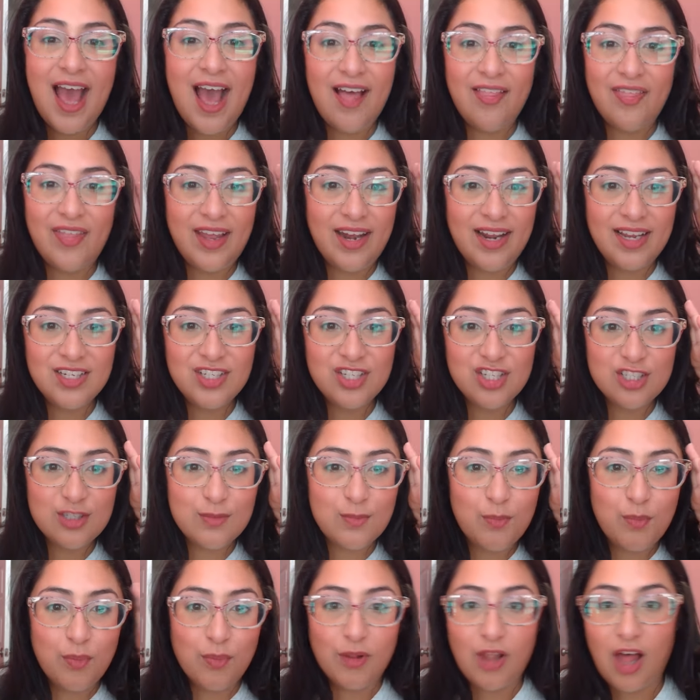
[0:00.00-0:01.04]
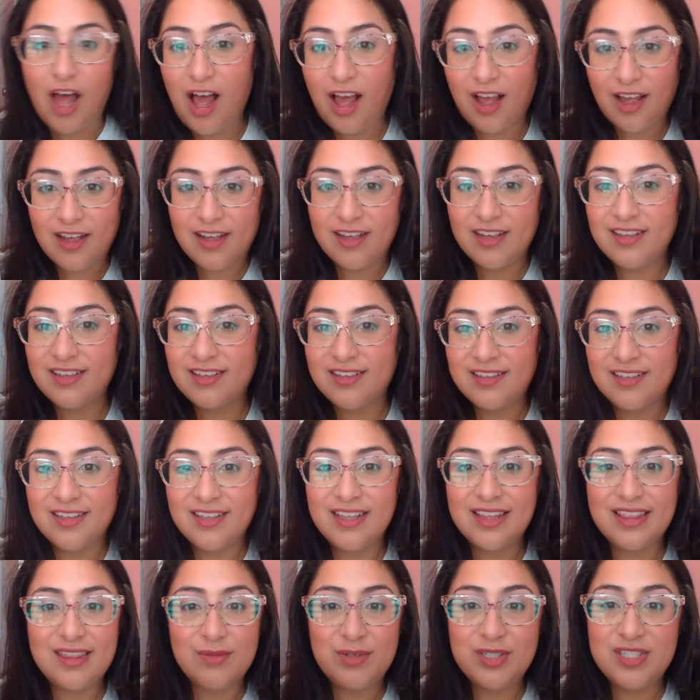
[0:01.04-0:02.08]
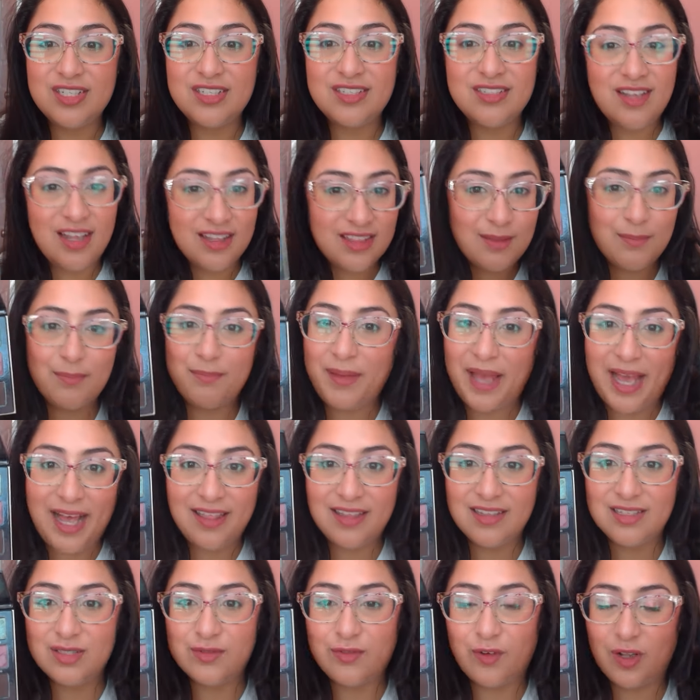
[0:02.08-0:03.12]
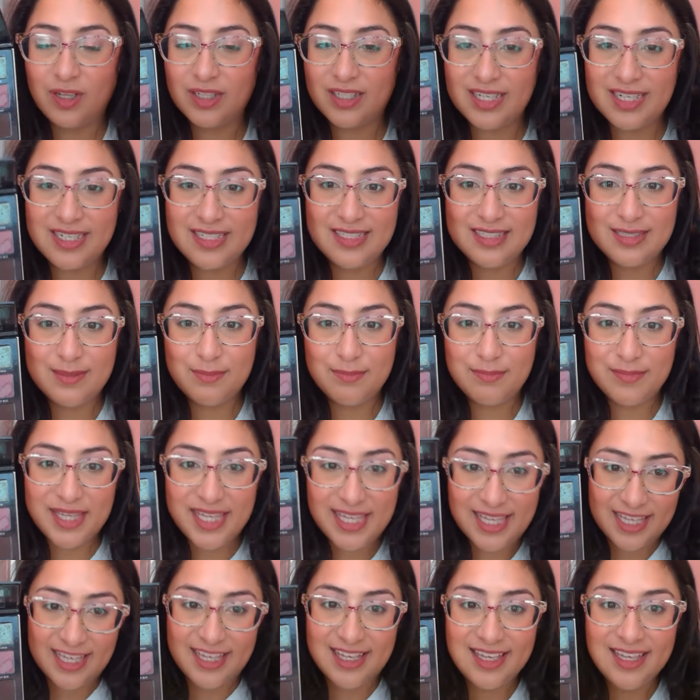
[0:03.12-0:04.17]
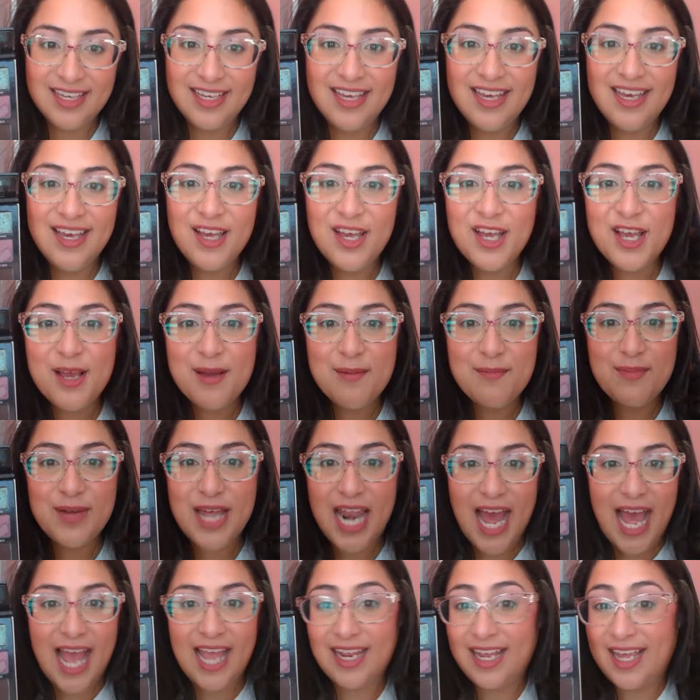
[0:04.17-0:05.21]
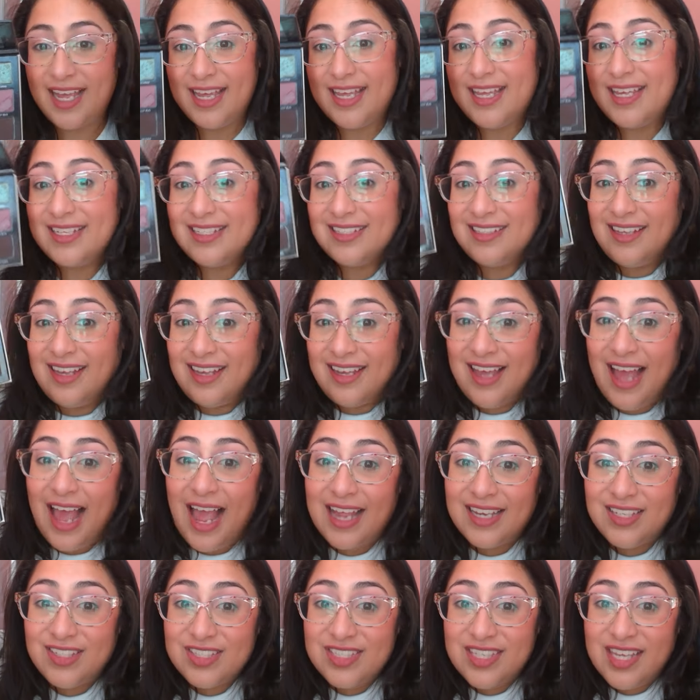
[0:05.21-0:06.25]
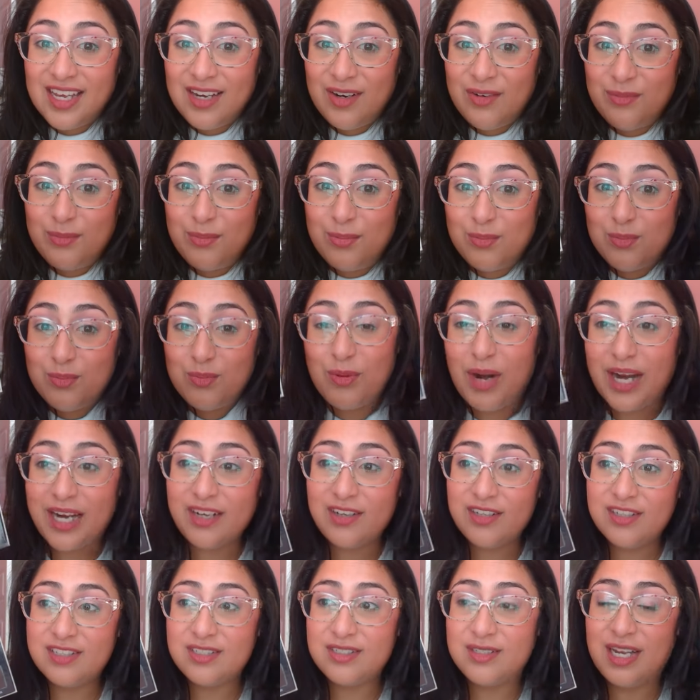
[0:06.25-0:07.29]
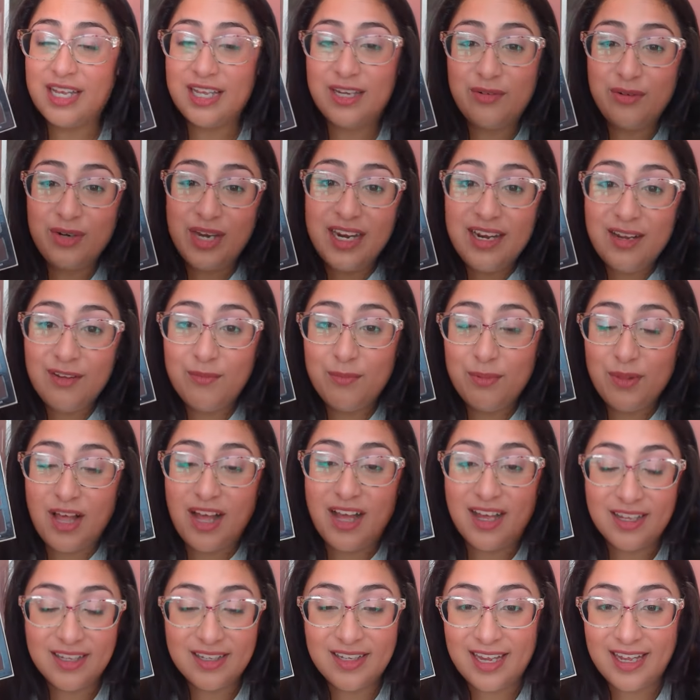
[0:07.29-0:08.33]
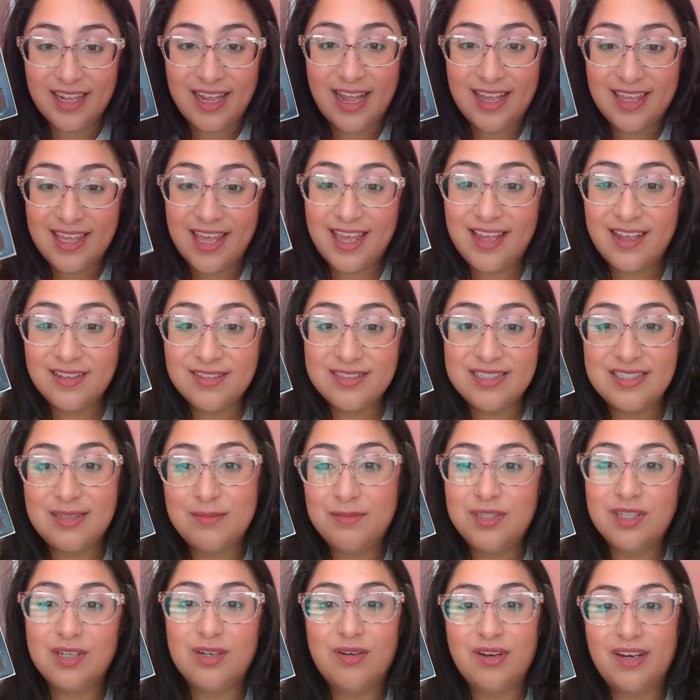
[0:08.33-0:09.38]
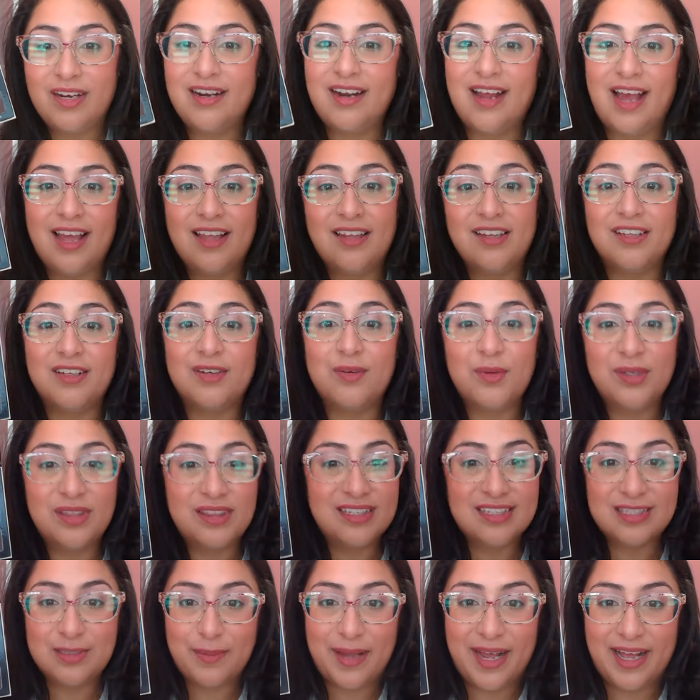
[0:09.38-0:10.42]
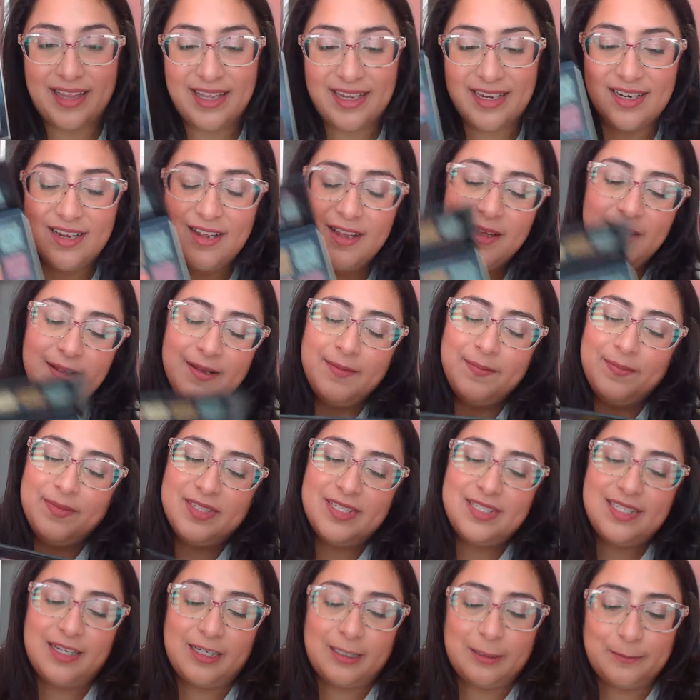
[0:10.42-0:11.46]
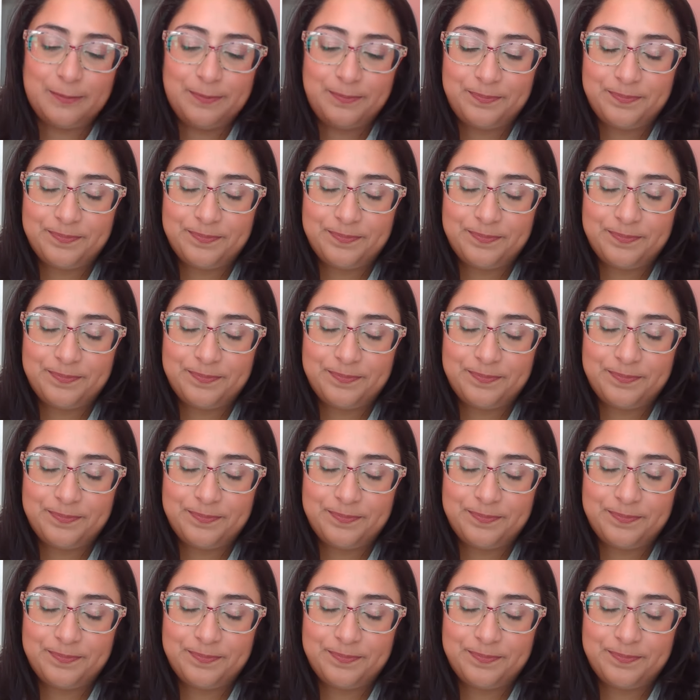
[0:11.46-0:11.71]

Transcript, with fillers: and then I just block, which is not the palette's fault. It's me. But I just get writer's like creative block. I can't seem to create an eye look with this palette. So